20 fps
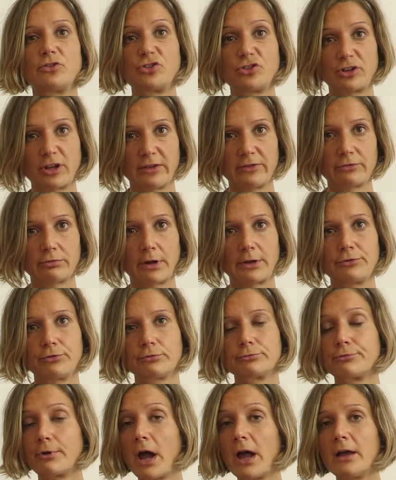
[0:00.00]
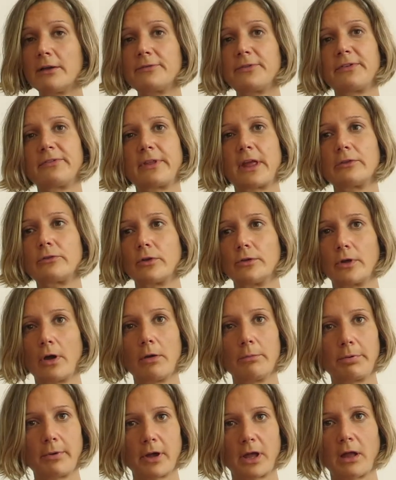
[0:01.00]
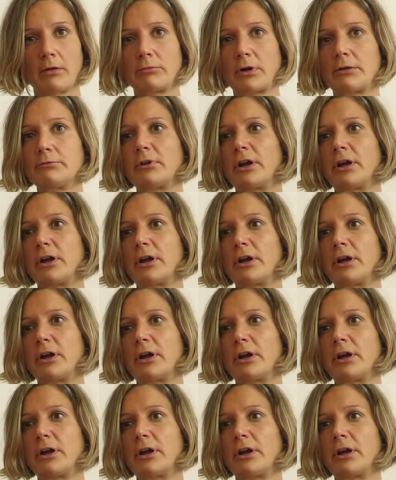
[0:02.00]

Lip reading: a chest radiograph? Is that an upper airway